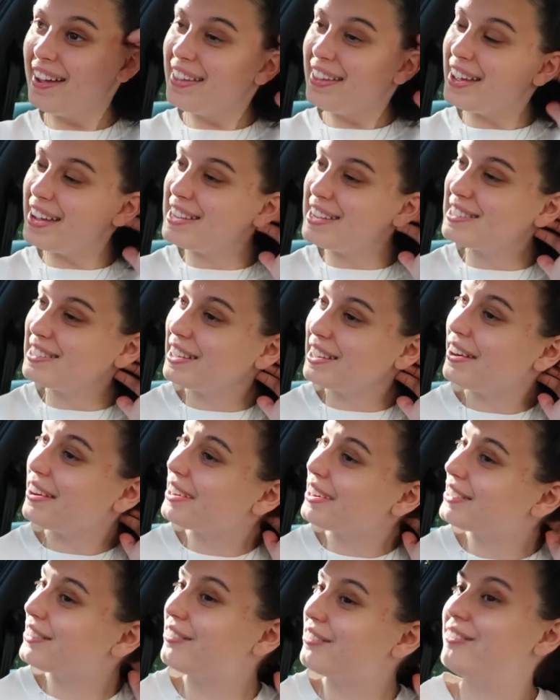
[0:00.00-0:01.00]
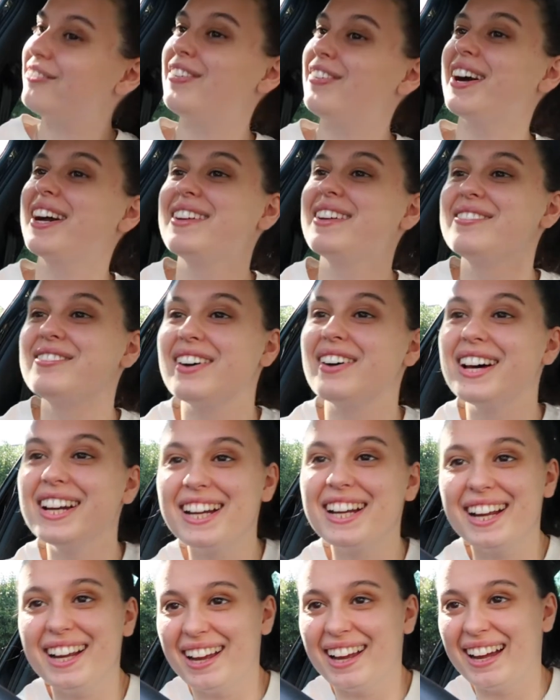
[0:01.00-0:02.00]
These lyrics are fucking
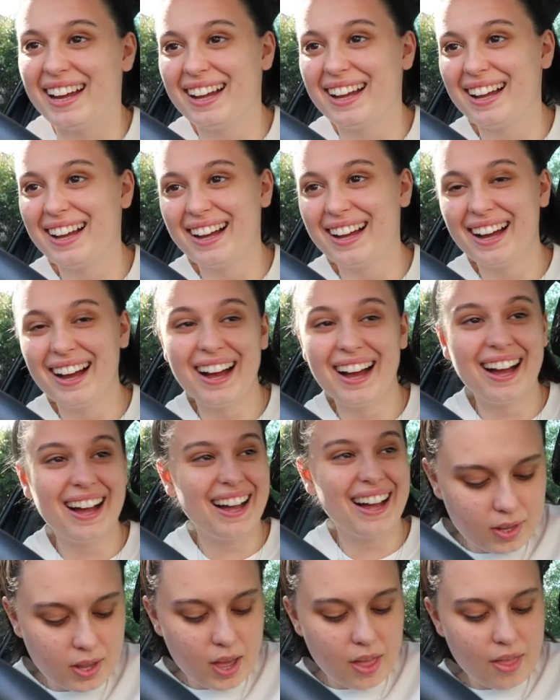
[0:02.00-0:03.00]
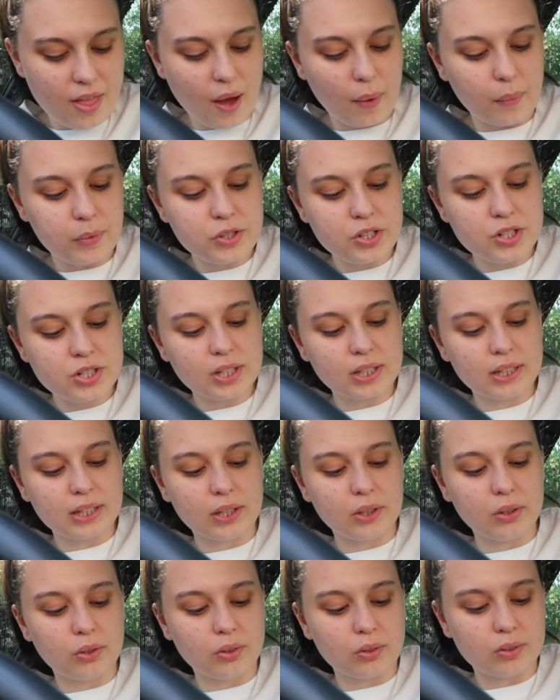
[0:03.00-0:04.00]
funny. Yeah, that was just a
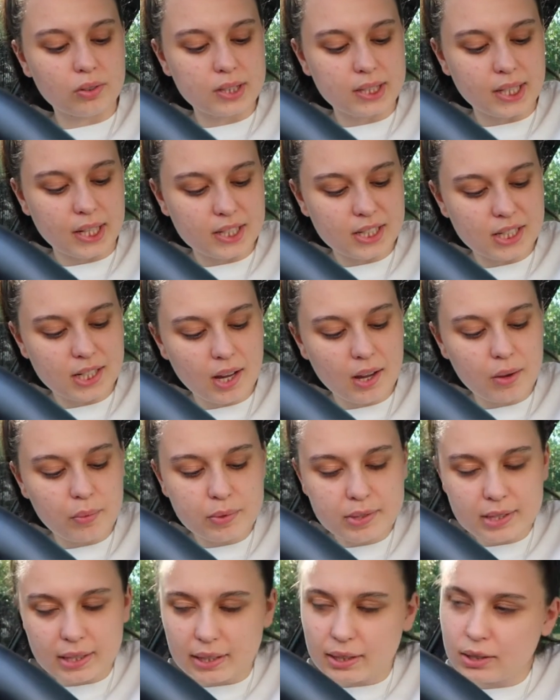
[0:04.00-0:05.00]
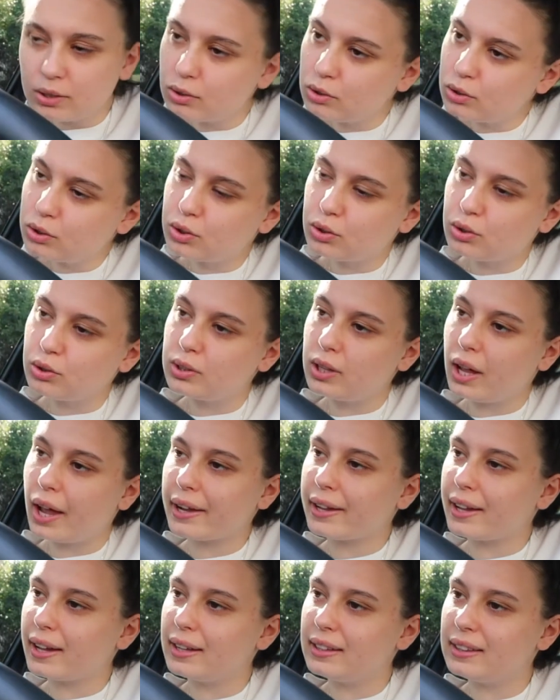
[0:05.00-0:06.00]
little... Detonate was a little too,
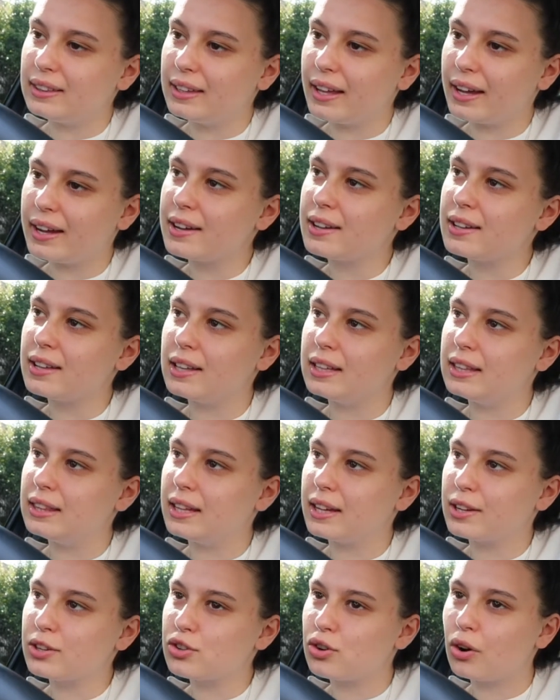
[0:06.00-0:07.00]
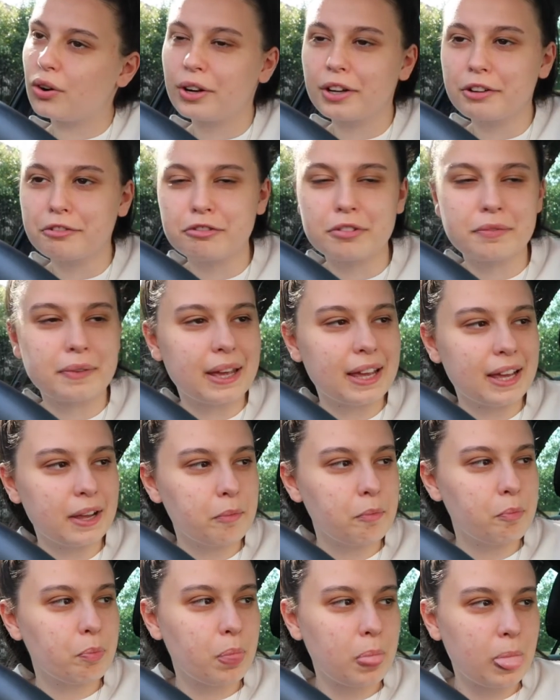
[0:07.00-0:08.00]
like, electronic for
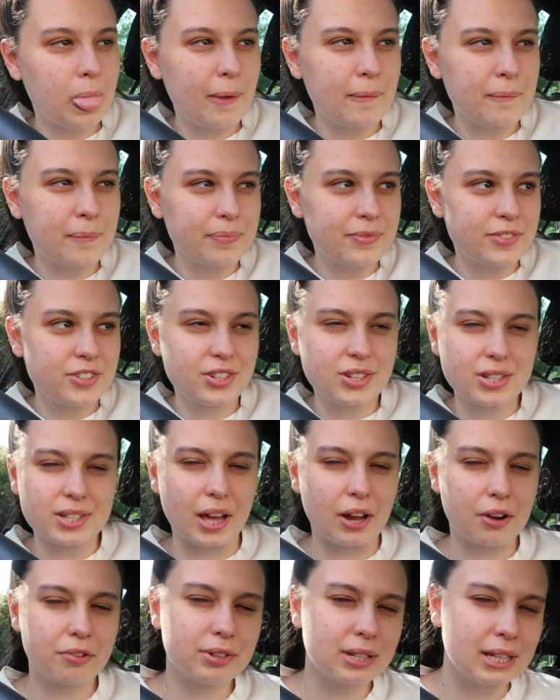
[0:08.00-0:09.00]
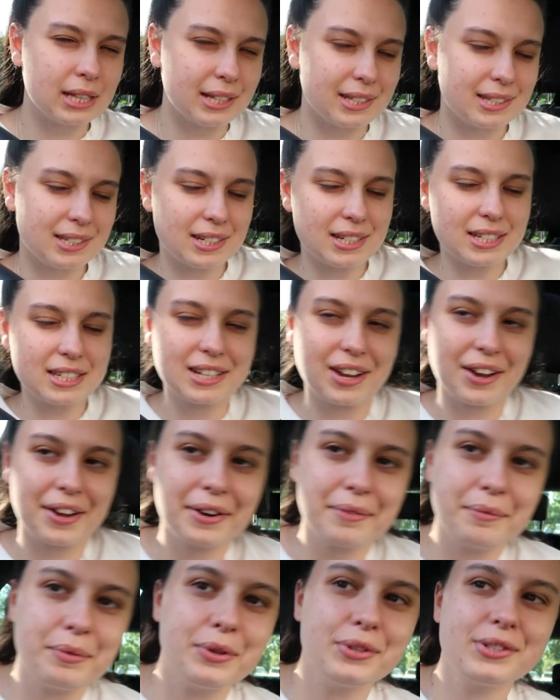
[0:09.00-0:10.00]
me. Just because I don't really listen to this
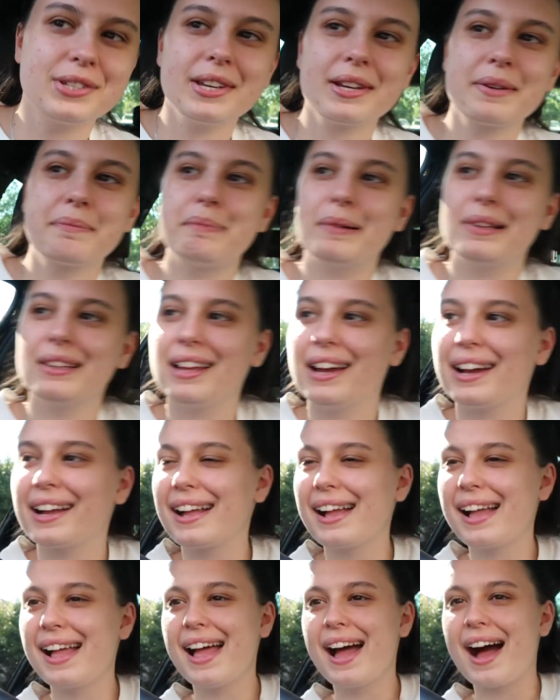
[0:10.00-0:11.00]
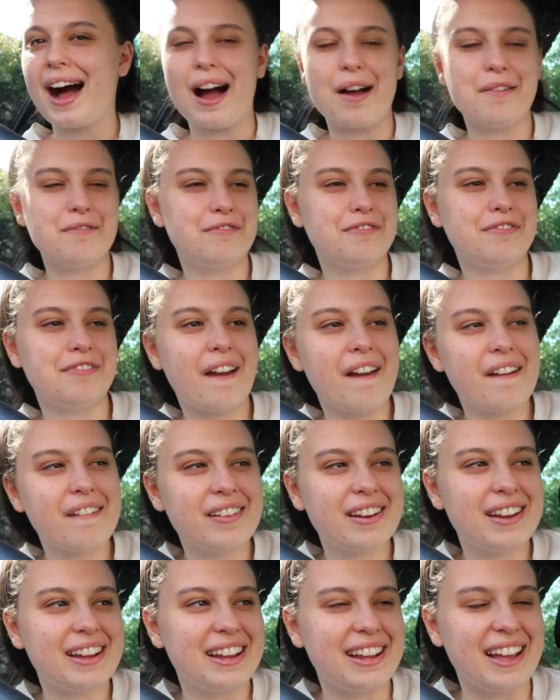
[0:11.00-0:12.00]
kind of music, but like I'm
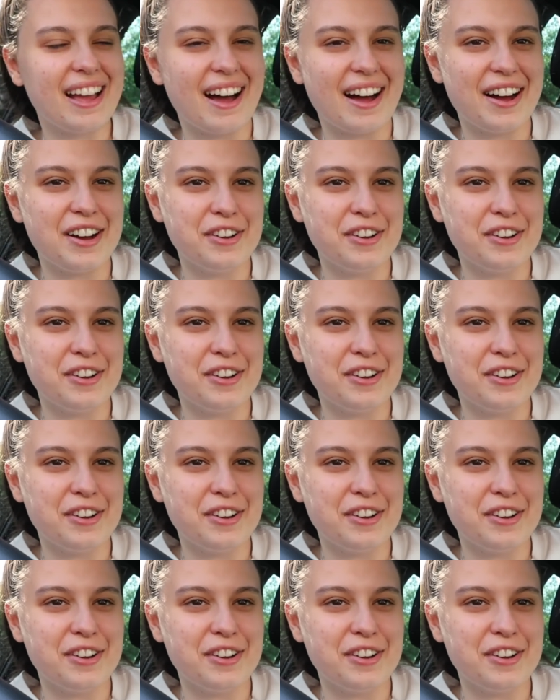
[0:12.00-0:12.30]
very